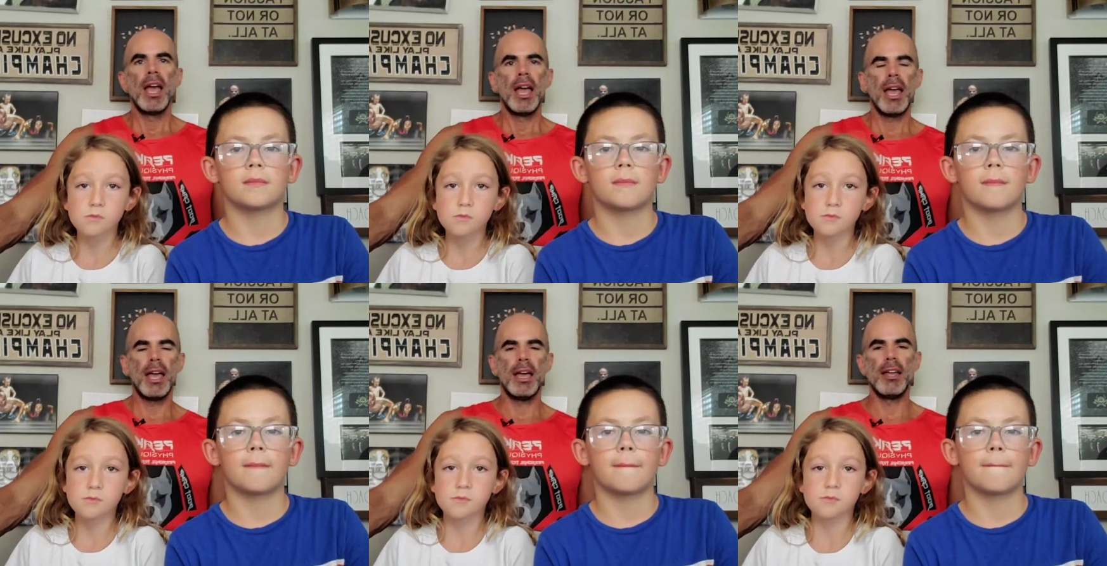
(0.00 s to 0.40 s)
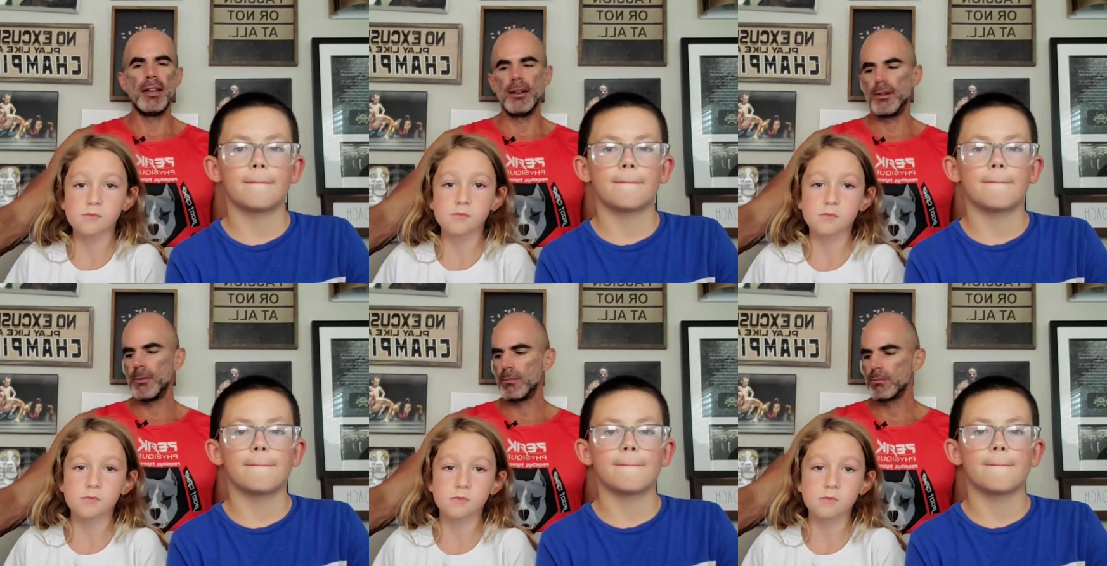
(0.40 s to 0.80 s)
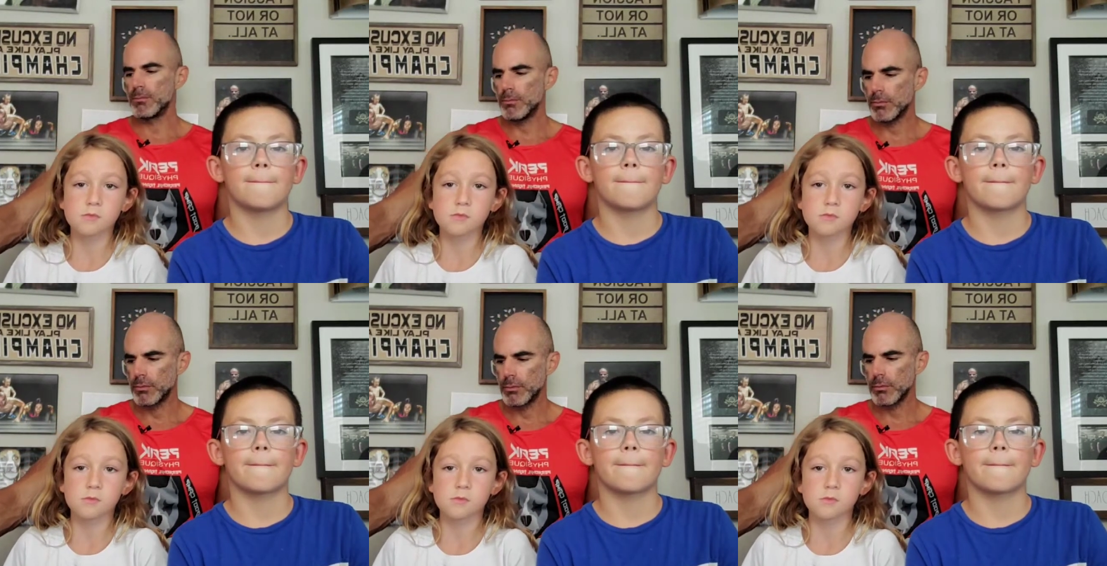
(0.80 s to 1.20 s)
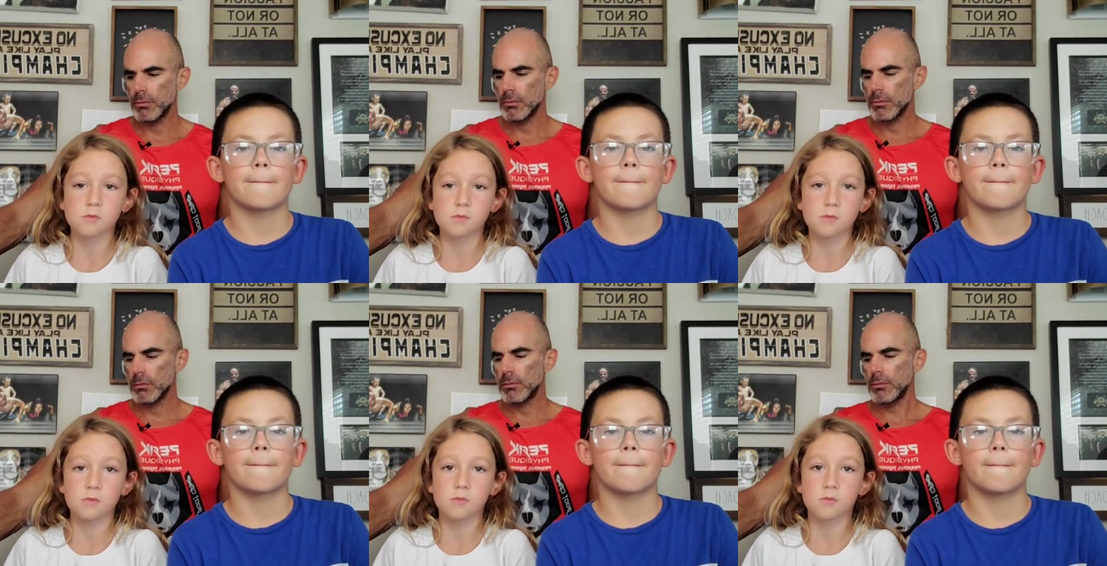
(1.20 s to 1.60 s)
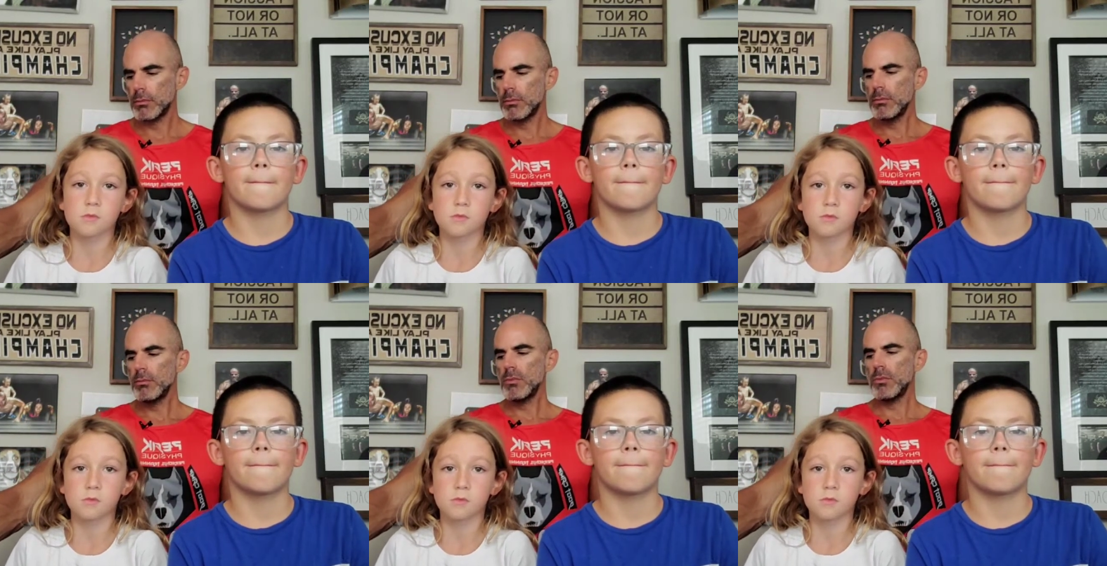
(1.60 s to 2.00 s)
Speaker 1: And
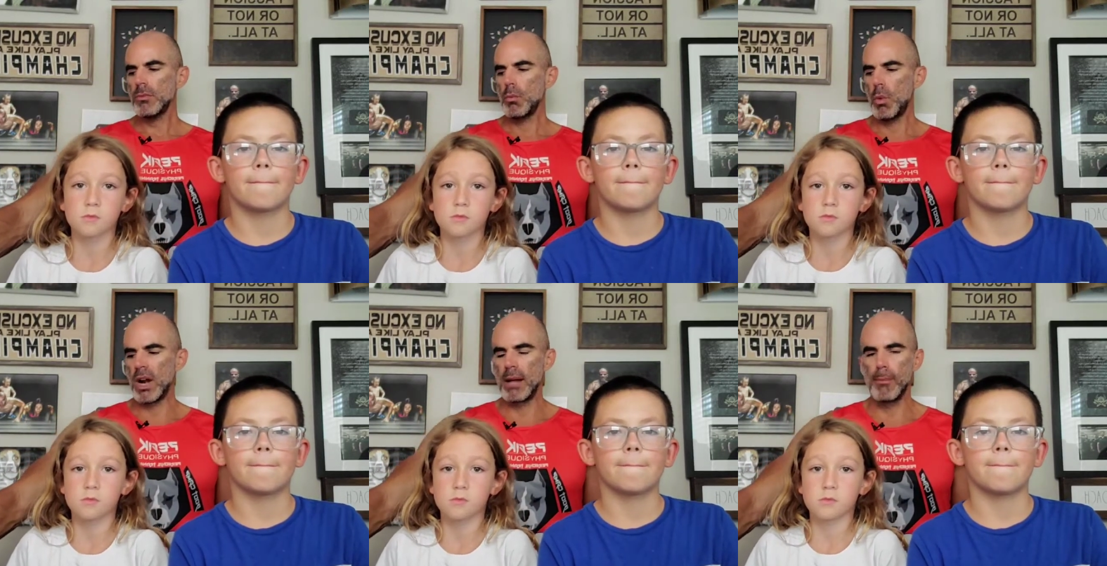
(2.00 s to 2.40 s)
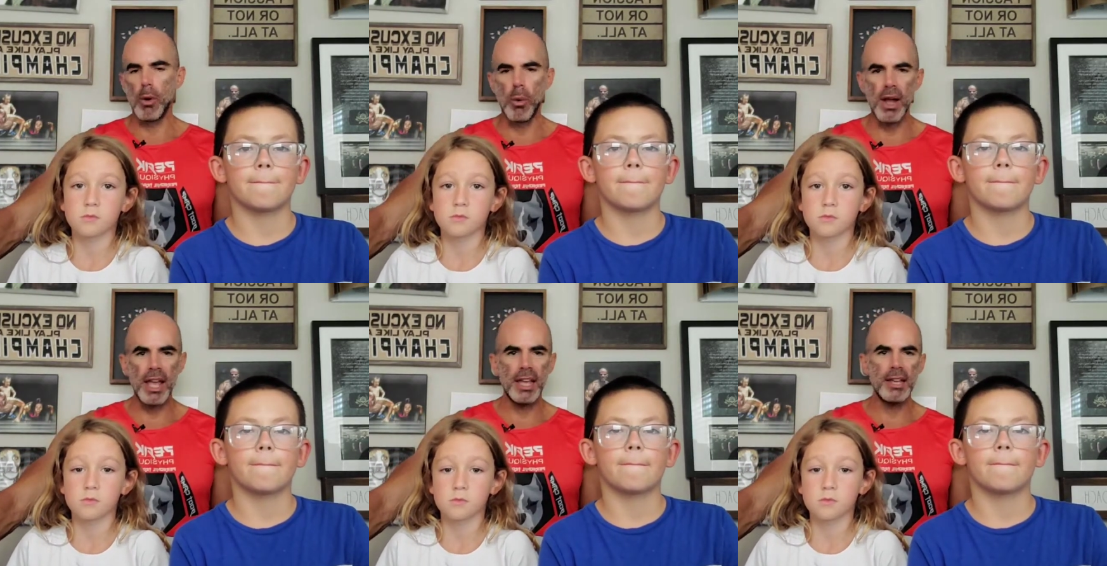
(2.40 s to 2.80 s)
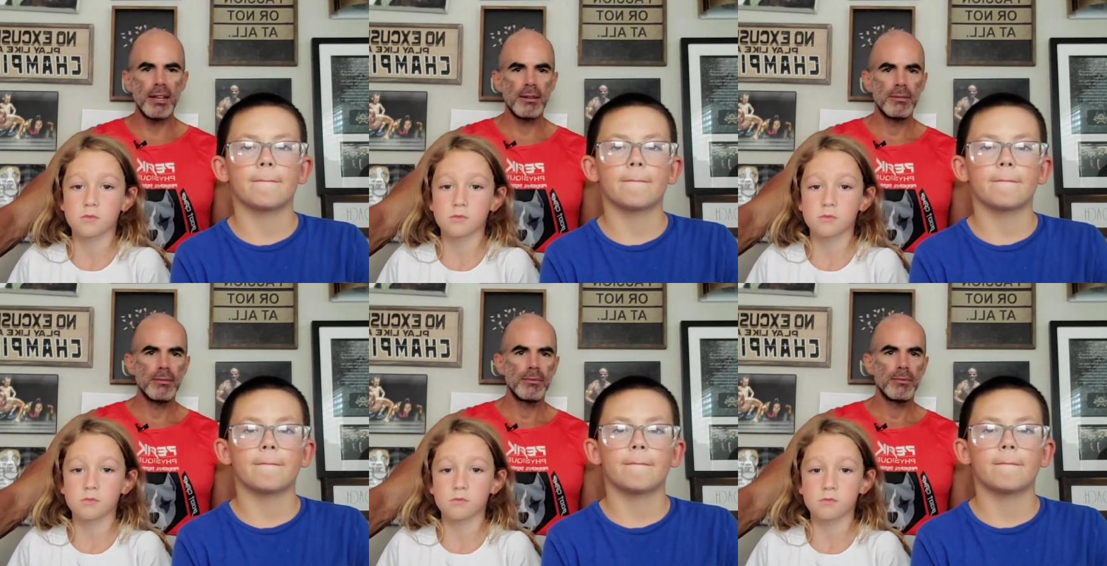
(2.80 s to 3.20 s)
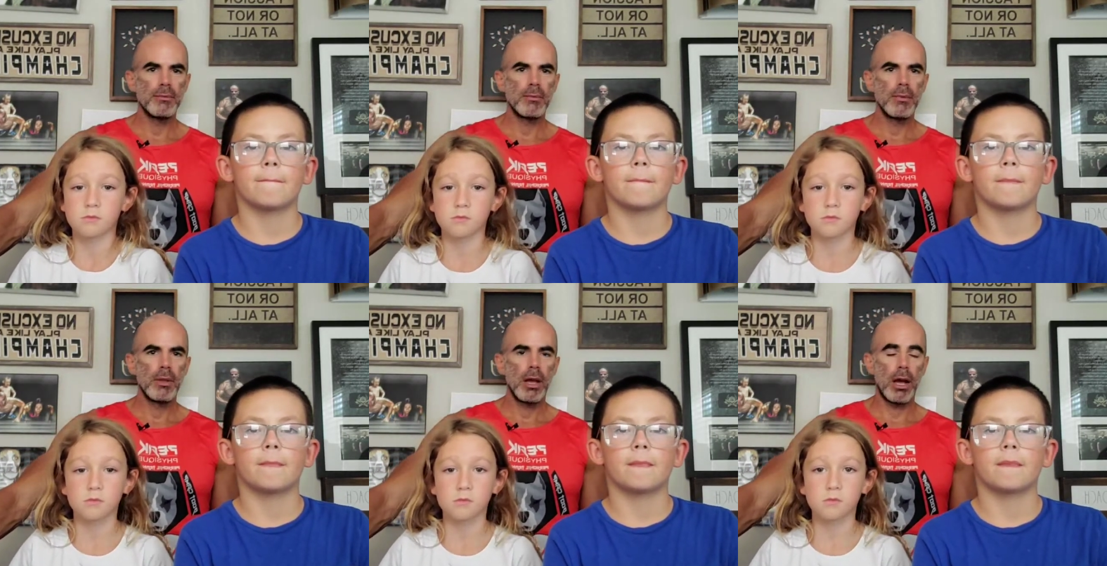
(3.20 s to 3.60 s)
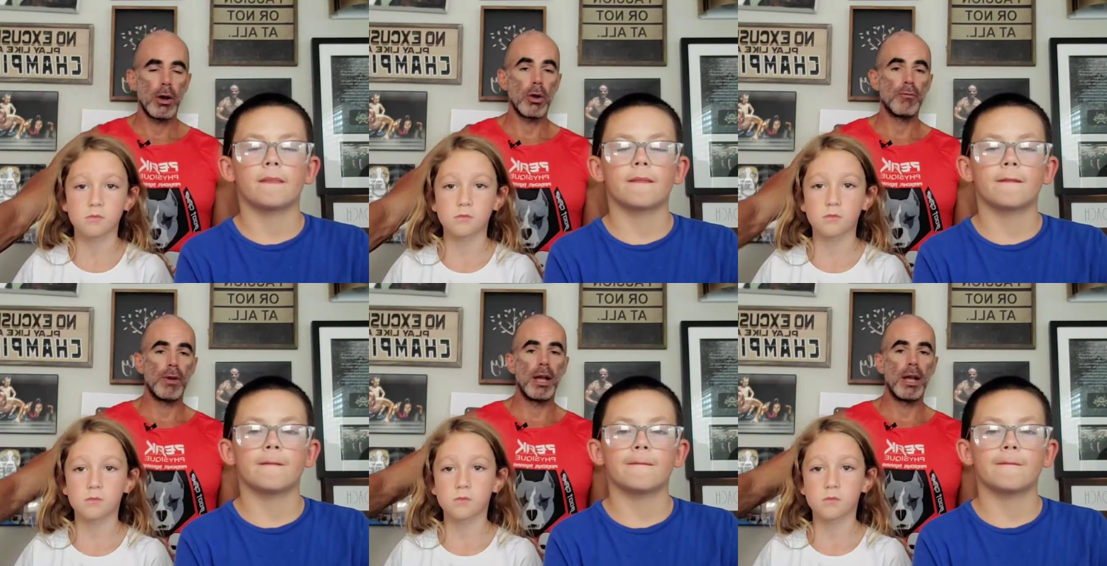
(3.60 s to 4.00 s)
when I'm away
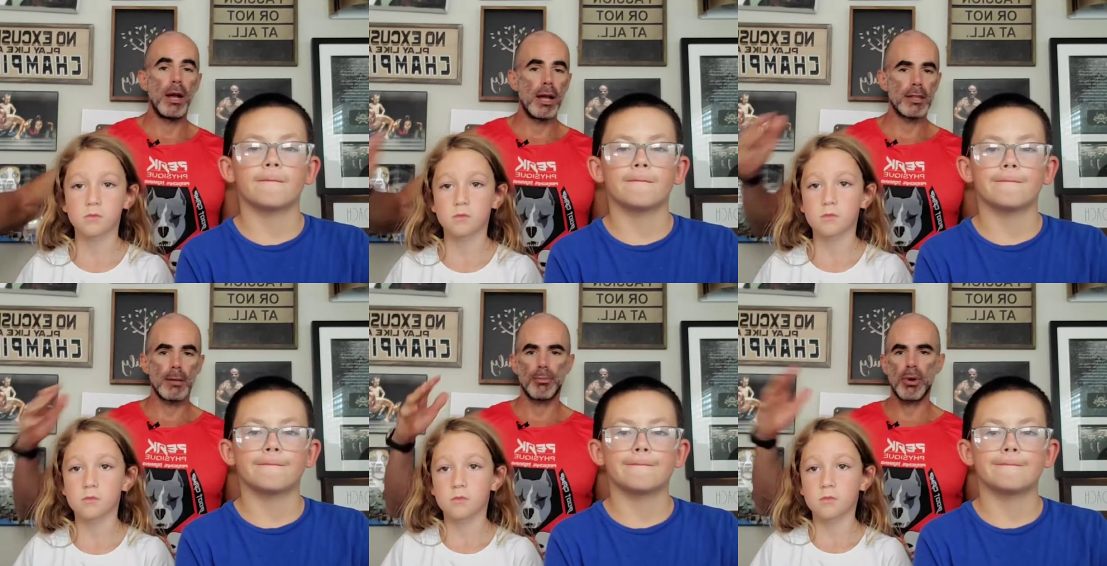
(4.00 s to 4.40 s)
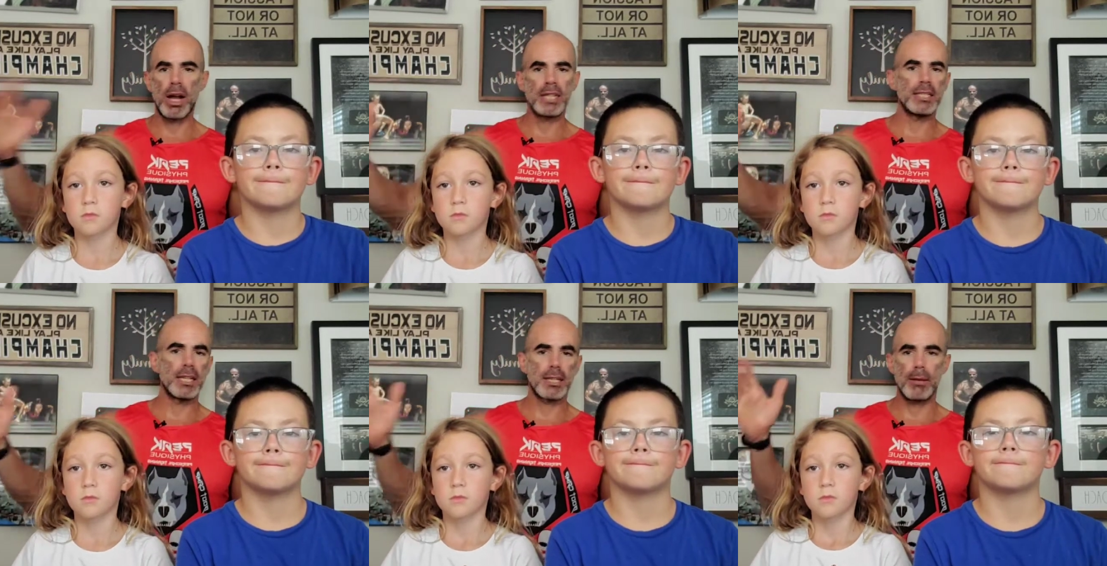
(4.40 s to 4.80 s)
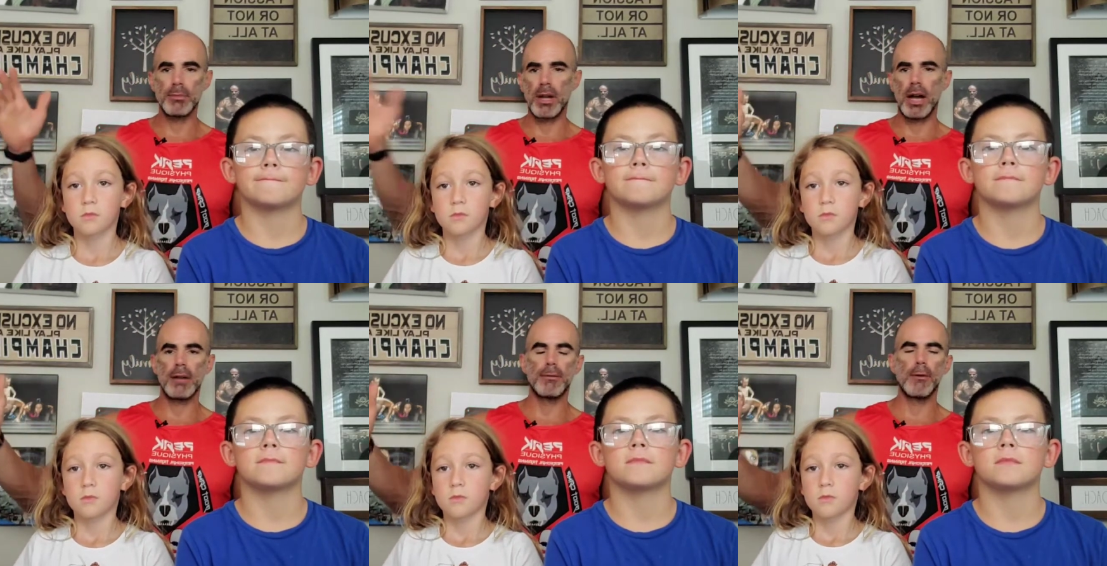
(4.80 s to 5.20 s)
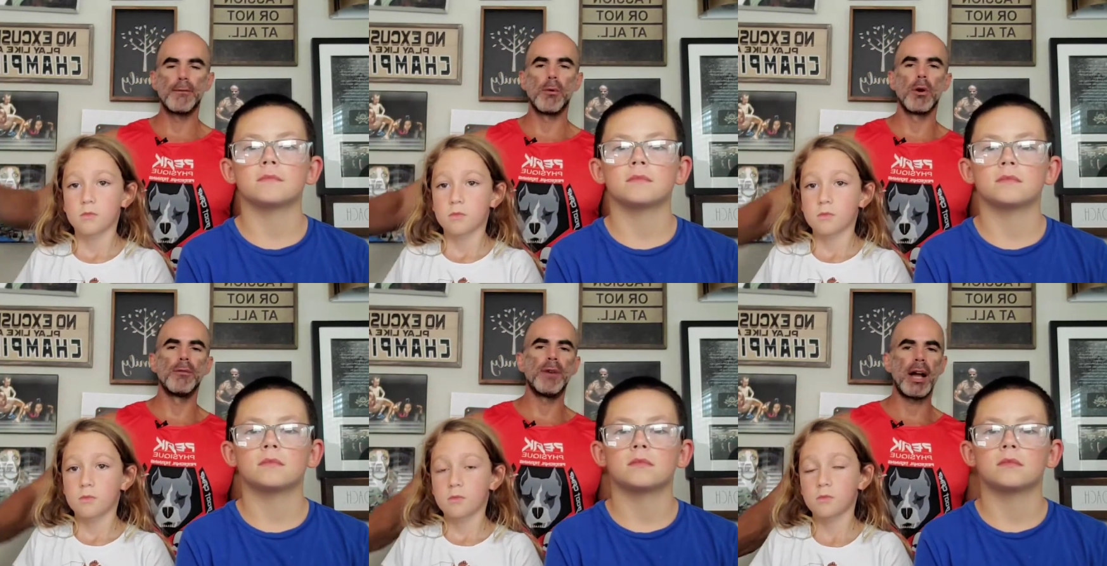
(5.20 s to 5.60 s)
at the project, I'm gone for four or five